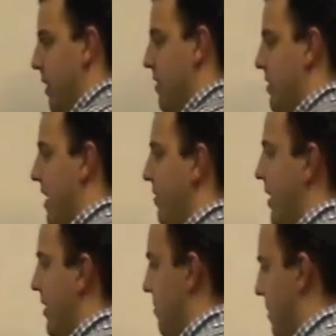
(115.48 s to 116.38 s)
is that I've
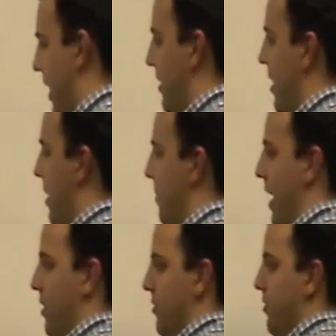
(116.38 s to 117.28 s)
got the Mike
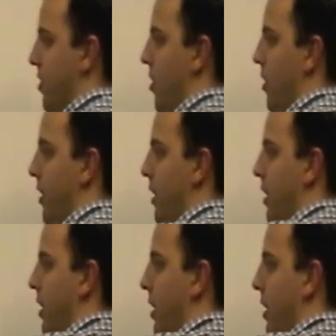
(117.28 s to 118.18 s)
linebacker drawn
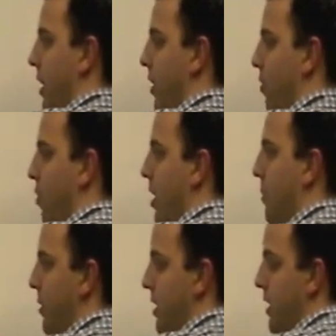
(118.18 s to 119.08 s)

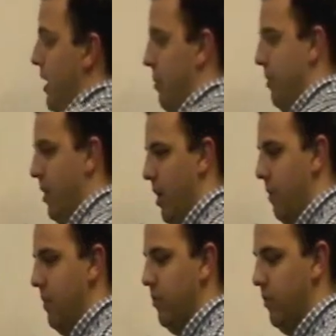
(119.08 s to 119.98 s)
incredibly deep.
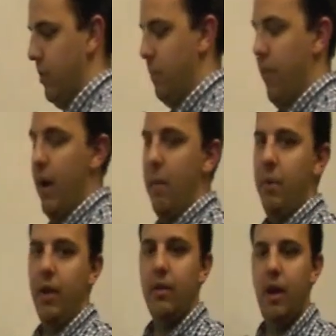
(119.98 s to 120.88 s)
This is something that I
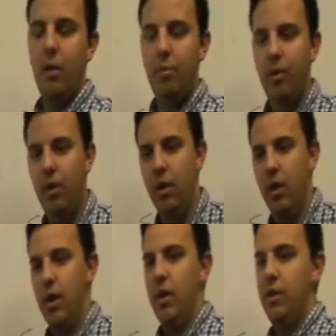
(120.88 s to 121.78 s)
picked up
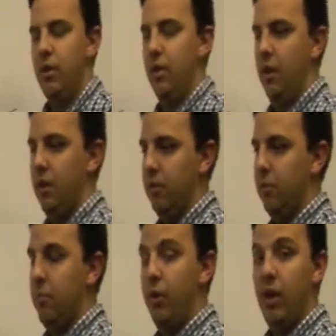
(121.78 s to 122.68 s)
during
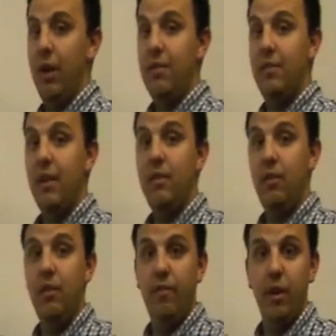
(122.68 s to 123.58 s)
some pretty
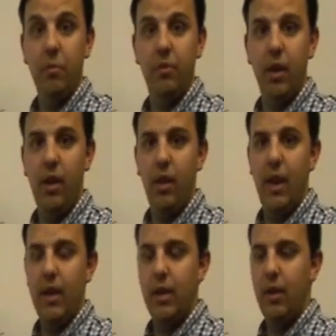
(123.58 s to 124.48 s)
extensive film study that
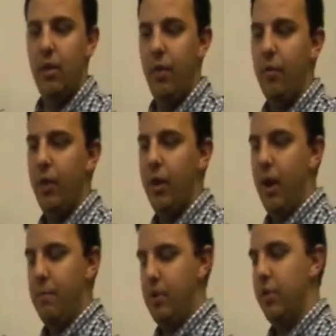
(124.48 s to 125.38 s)
I did on the read
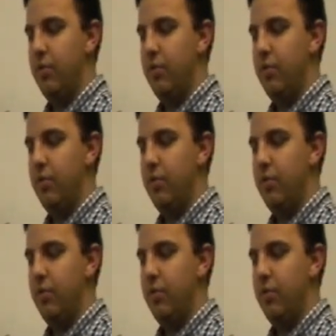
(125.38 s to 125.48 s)
option